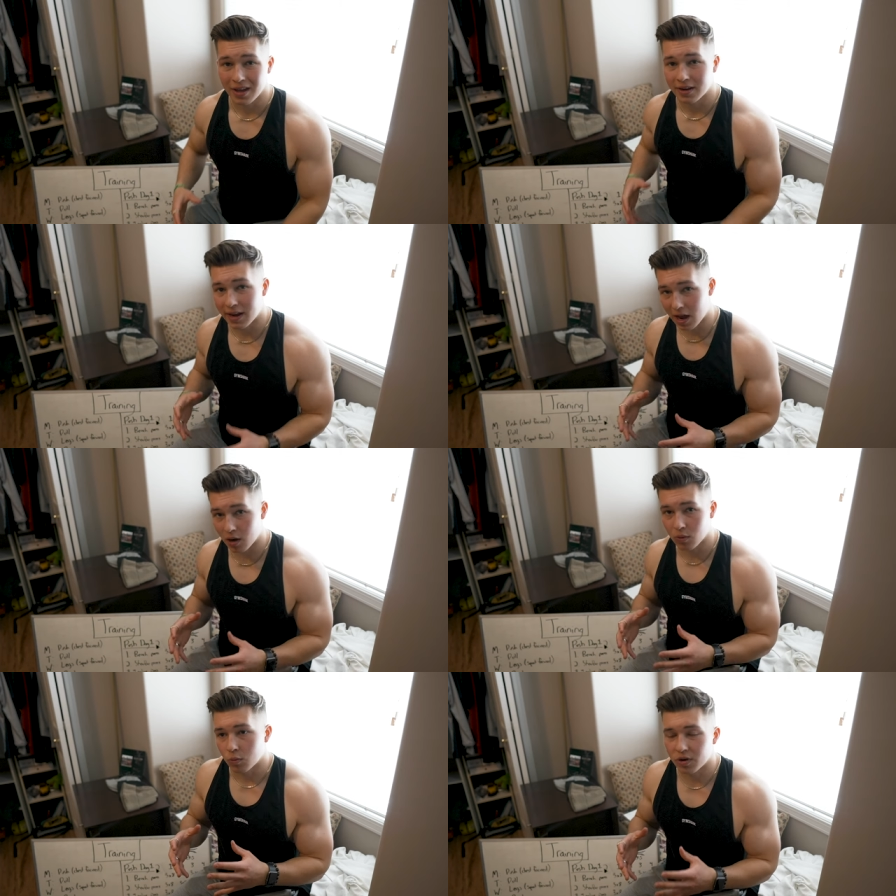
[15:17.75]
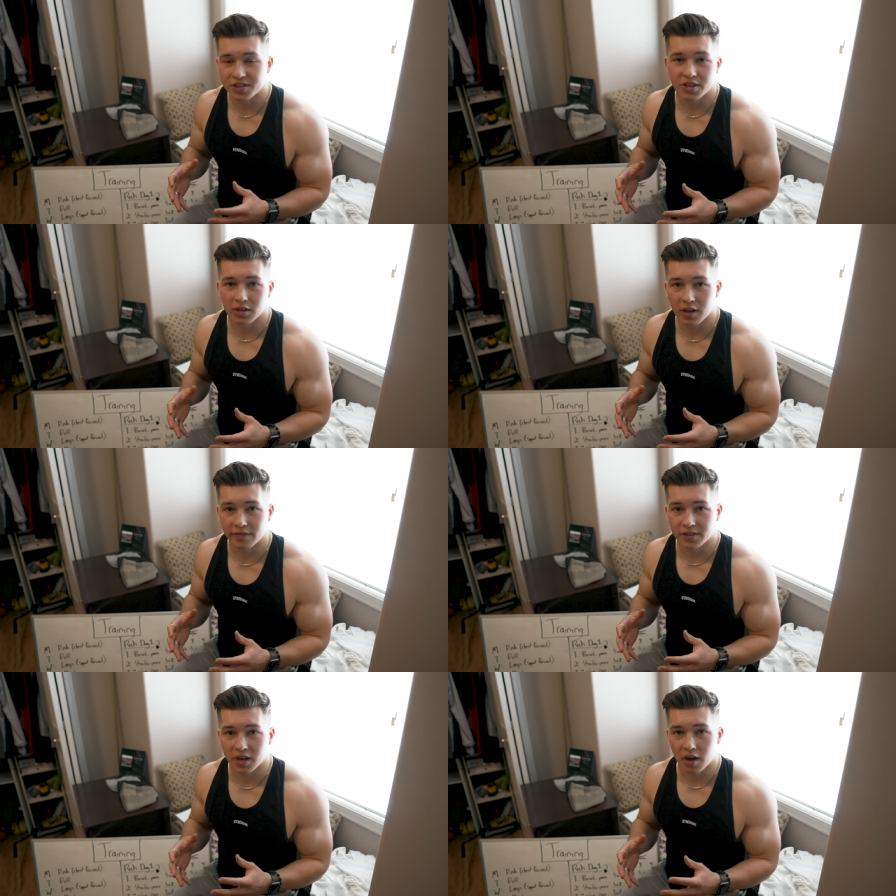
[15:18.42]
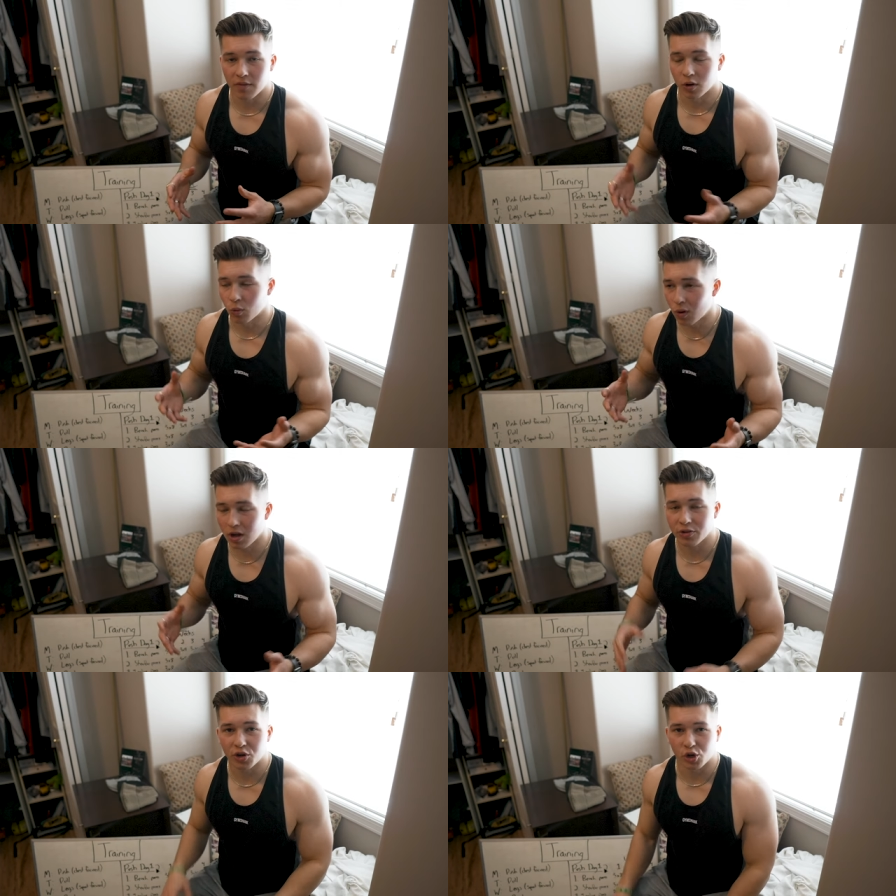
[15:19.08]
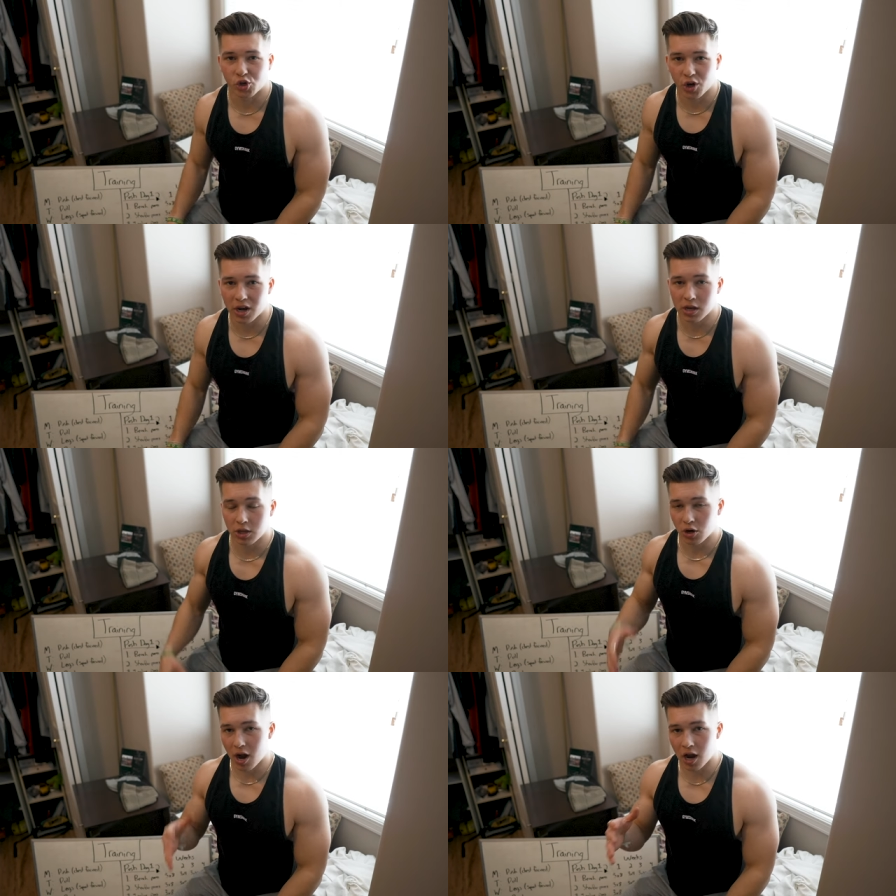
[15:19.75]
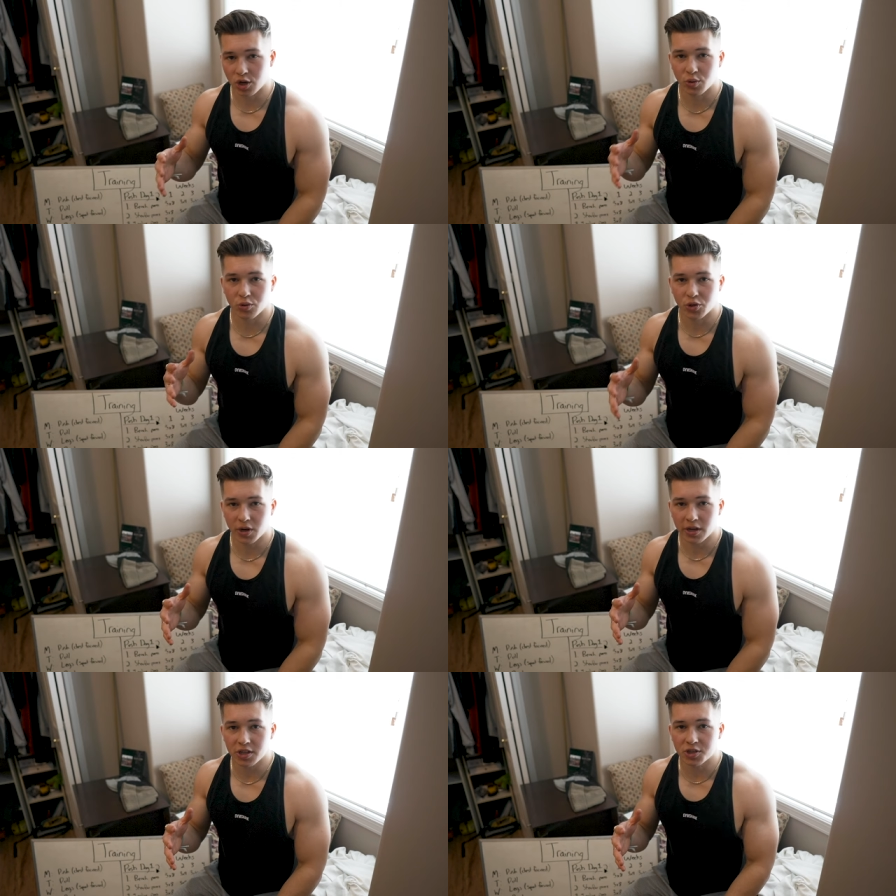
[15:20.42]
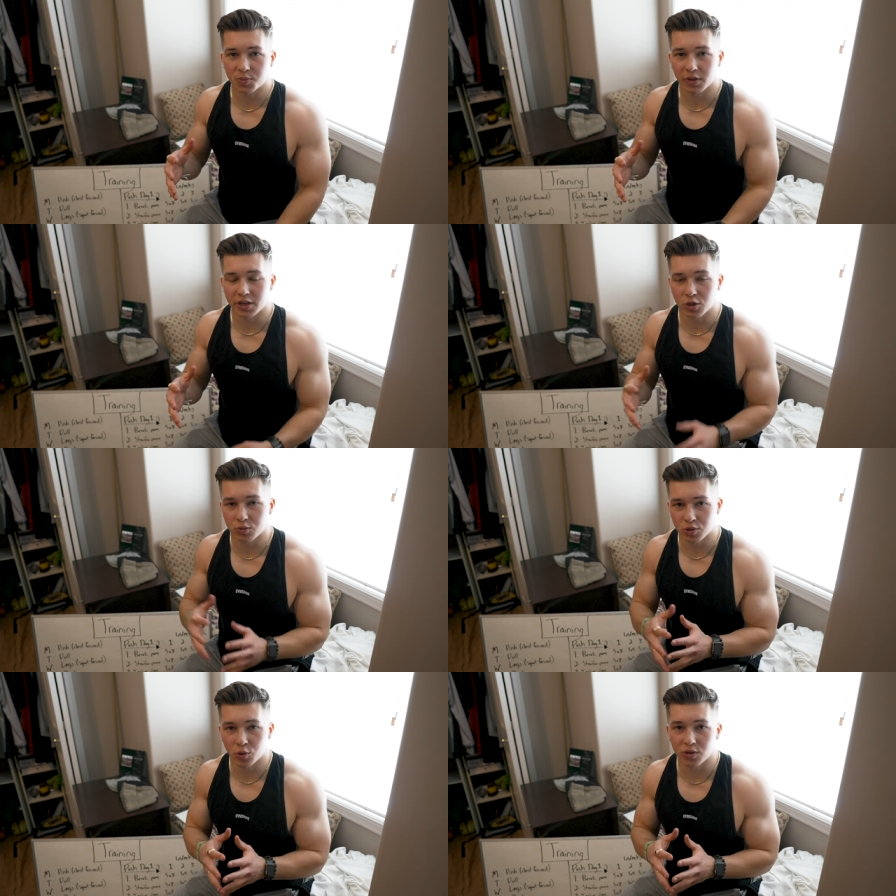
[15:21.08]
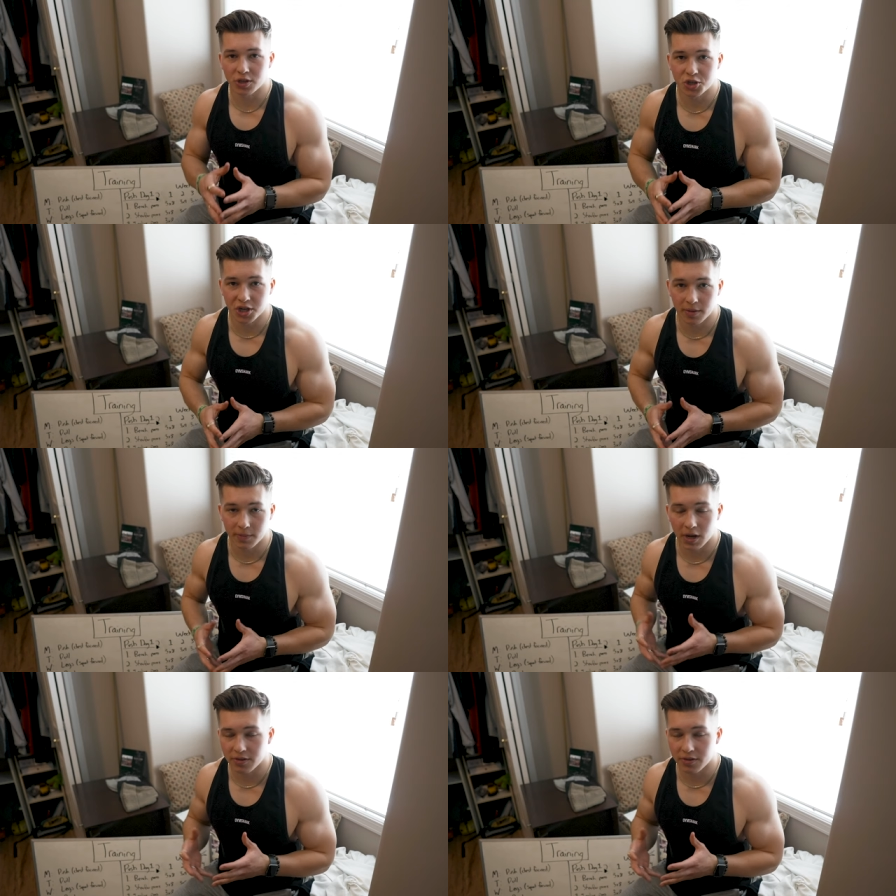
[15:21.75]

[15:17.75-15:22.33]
Now, what is there left to cover? Well, your training, your actual training split you do in the gym.